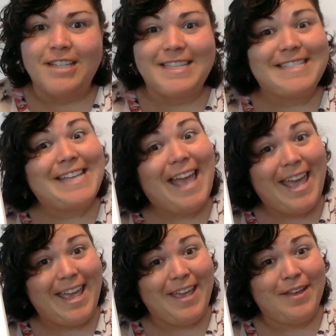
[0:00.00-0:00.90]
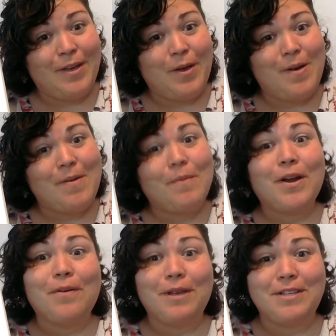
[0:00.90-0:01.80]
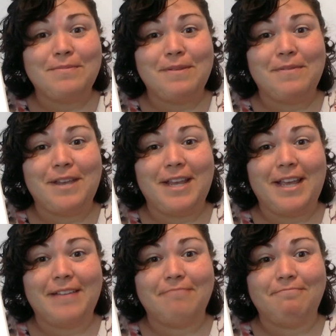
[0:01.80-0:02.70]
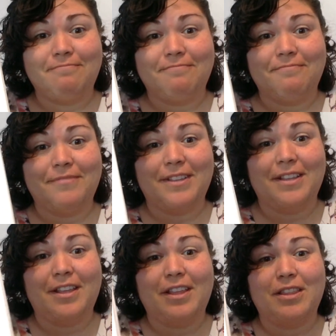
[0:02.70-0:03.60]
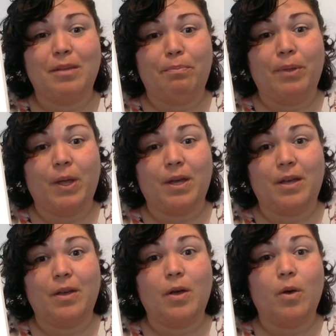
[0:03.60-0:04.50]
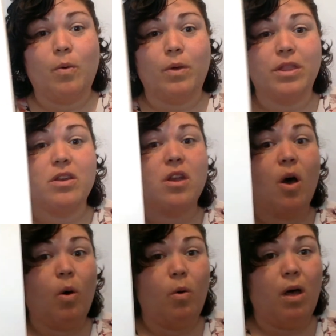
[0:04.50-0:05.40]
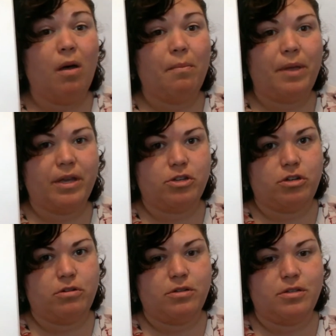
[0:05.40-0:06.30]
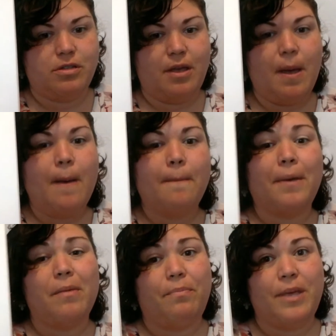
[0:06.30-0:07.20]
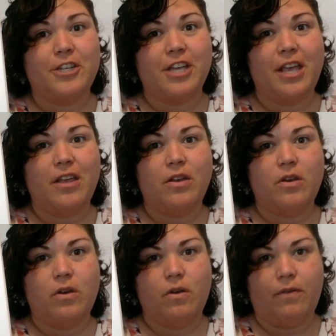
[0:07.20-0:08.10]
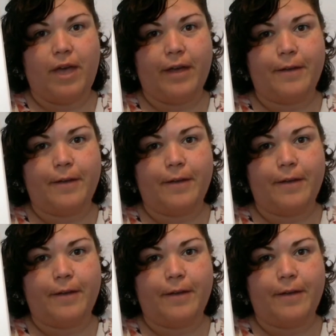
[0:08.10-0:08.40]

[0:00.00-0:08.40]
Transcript: Today, we're going to be reading The Book with No Pictures by BJ Novak.